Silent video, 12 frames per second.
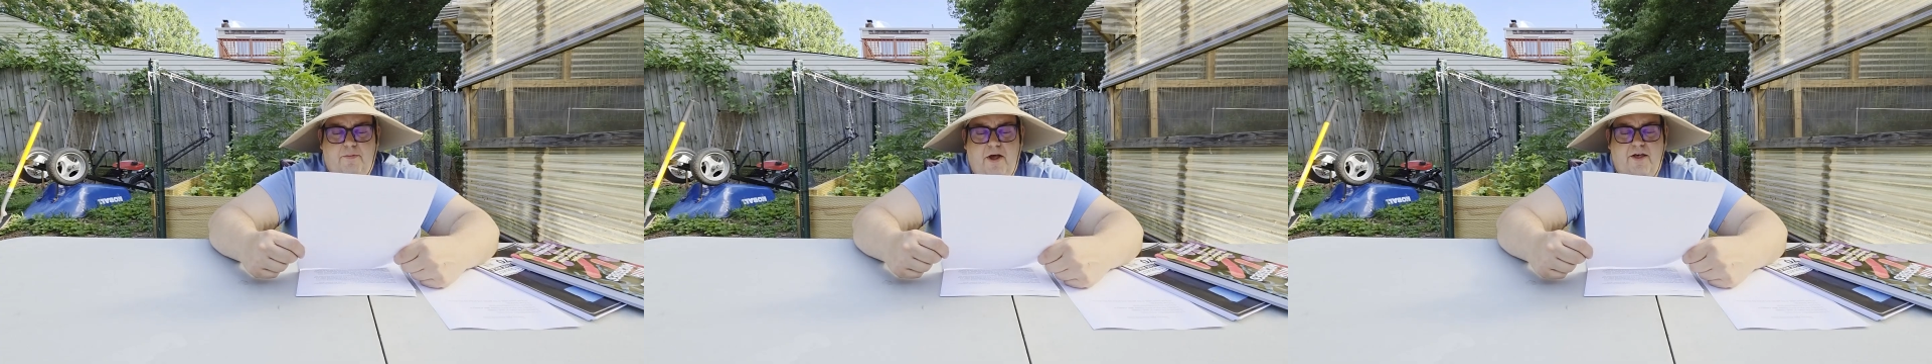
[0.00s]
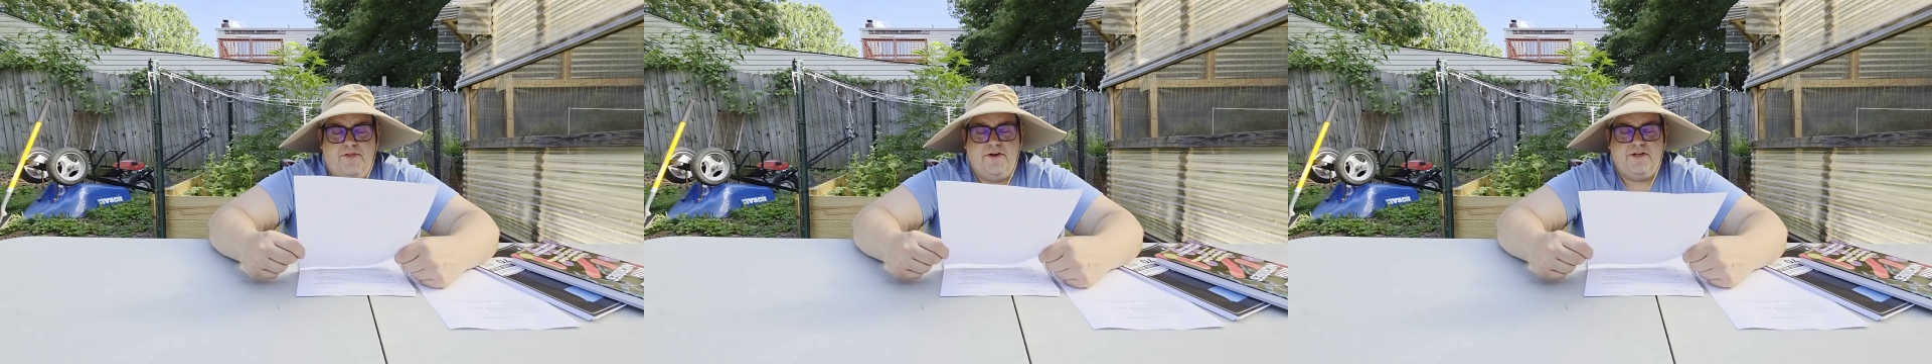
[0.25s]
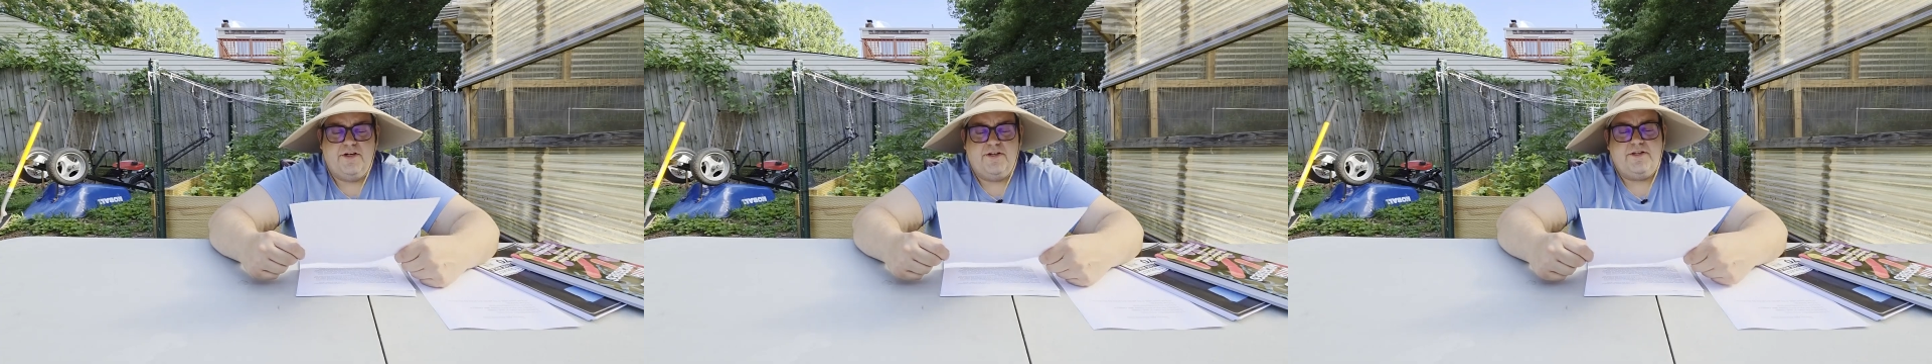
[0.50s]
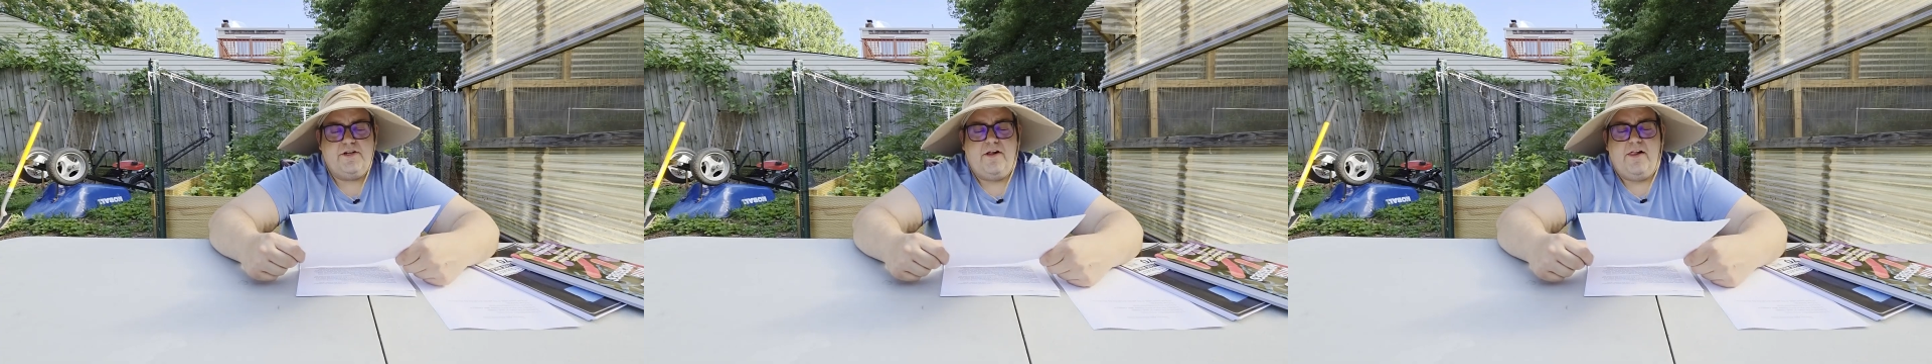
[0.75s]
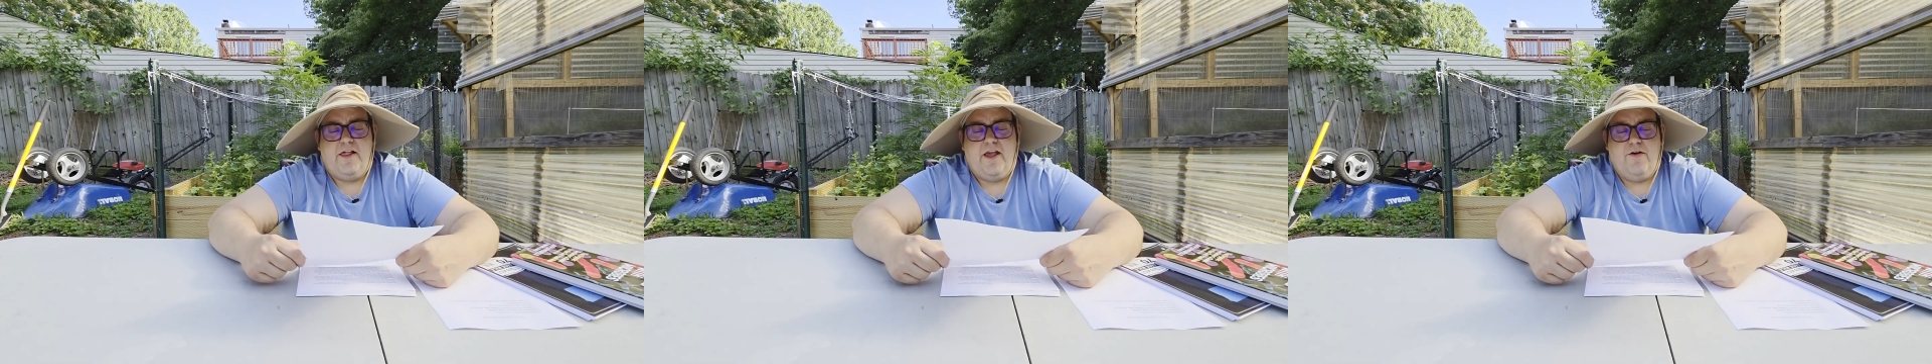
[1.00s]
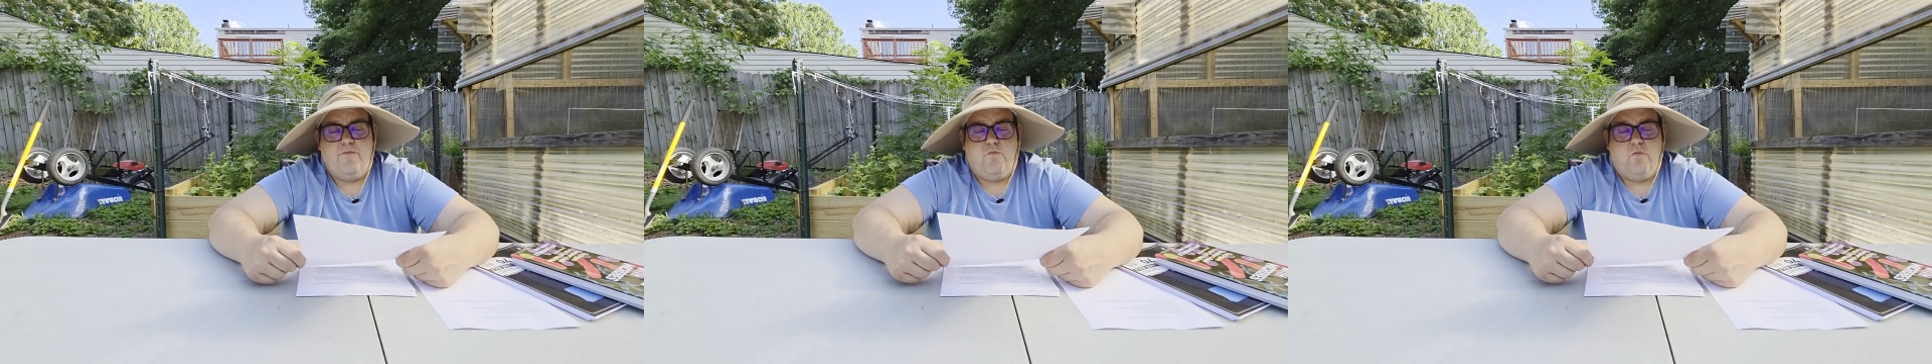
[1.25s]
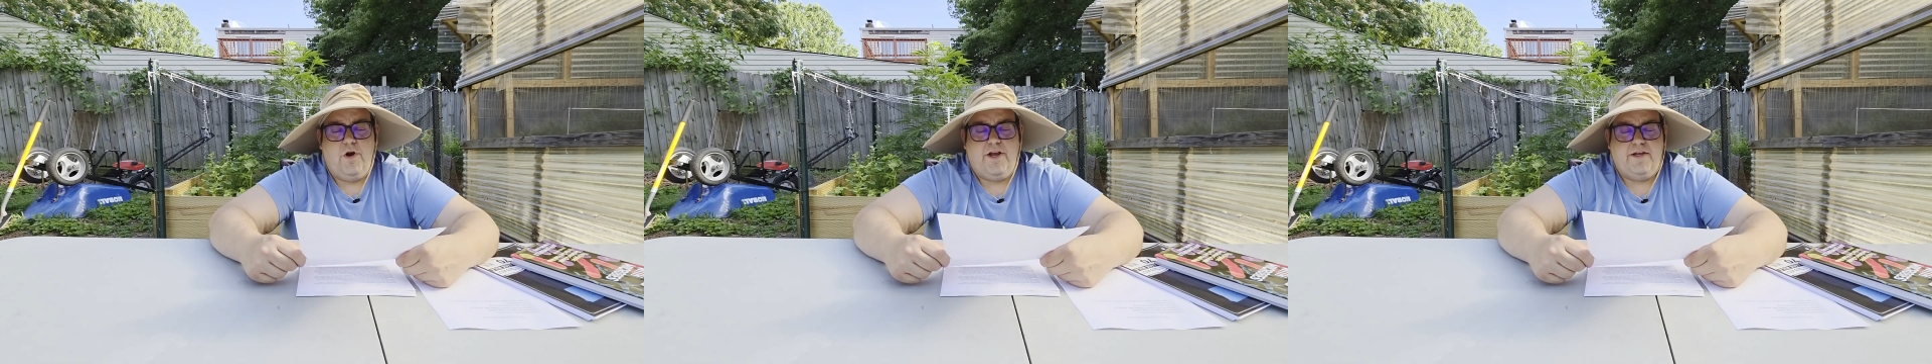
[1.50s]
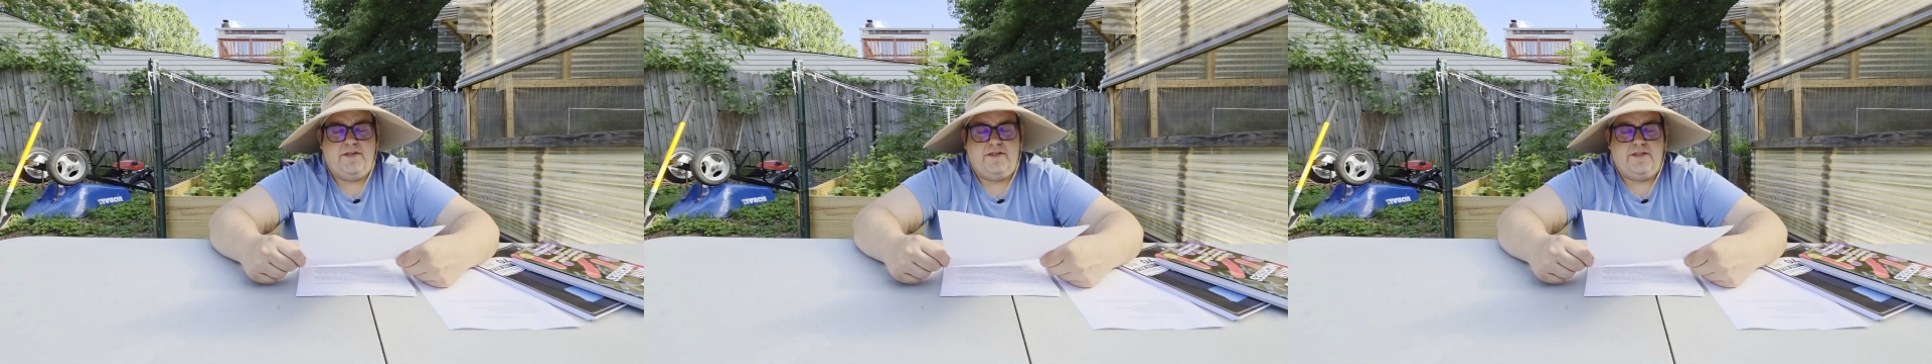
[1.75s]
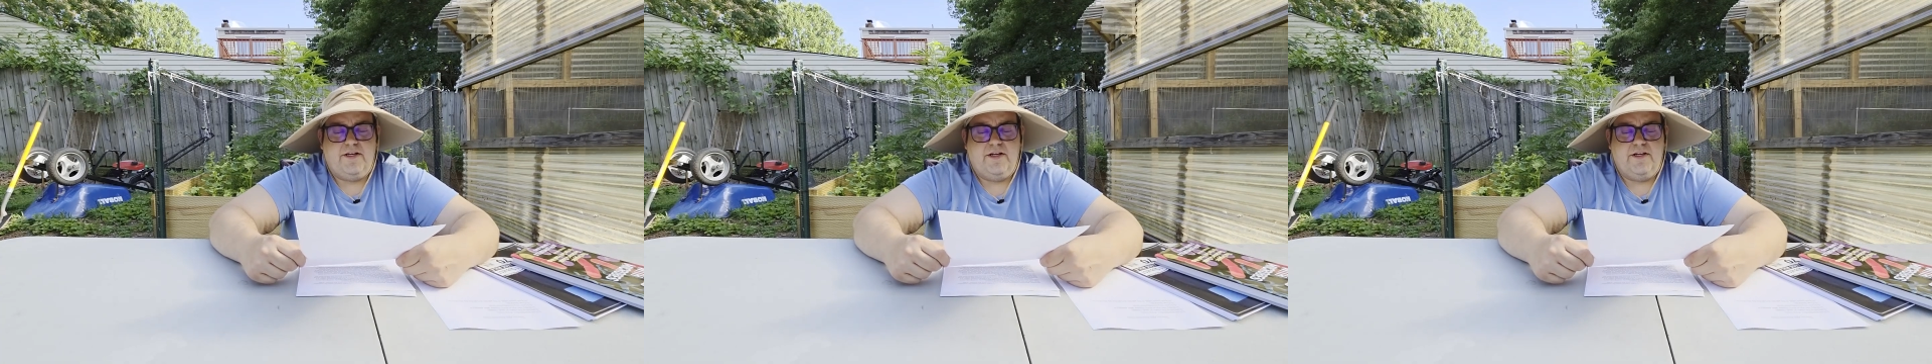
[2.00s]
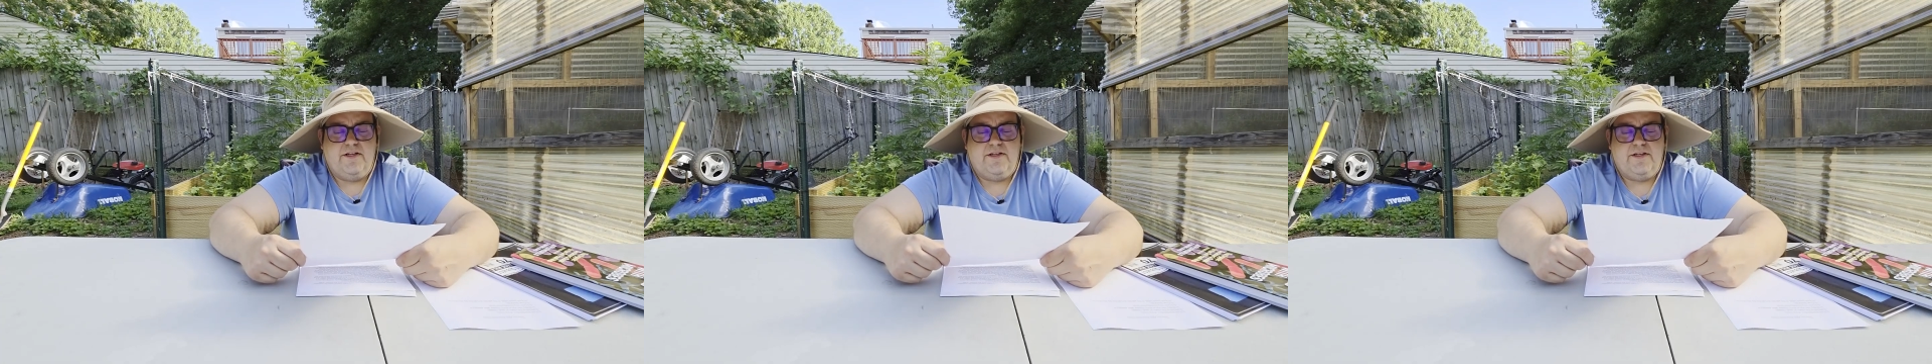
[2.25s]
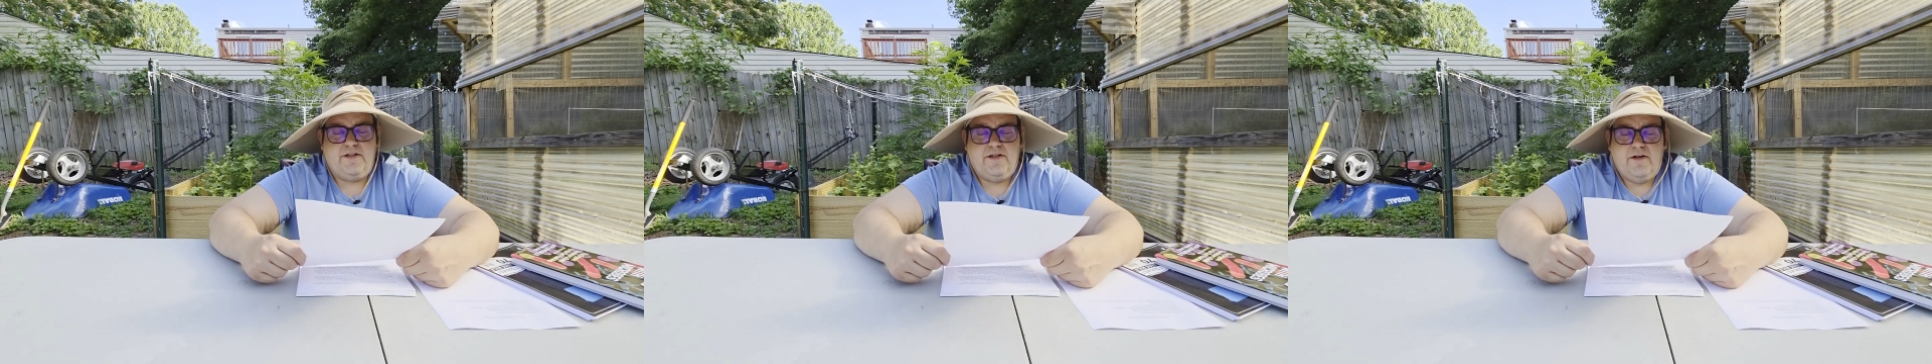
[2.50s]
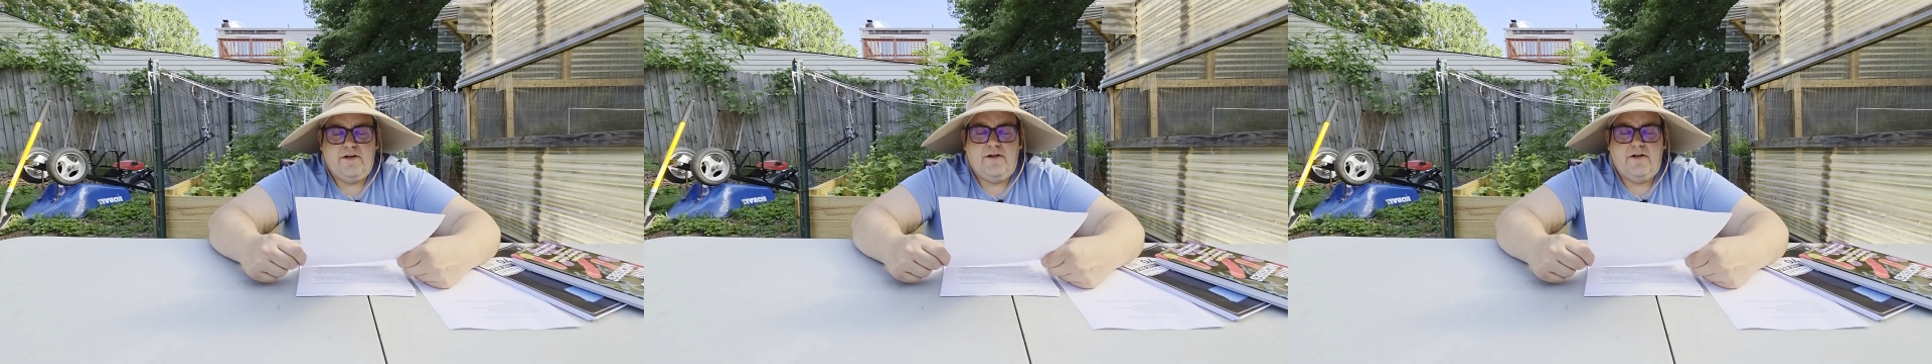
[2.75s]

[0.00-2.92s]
pathogens and weed seeds,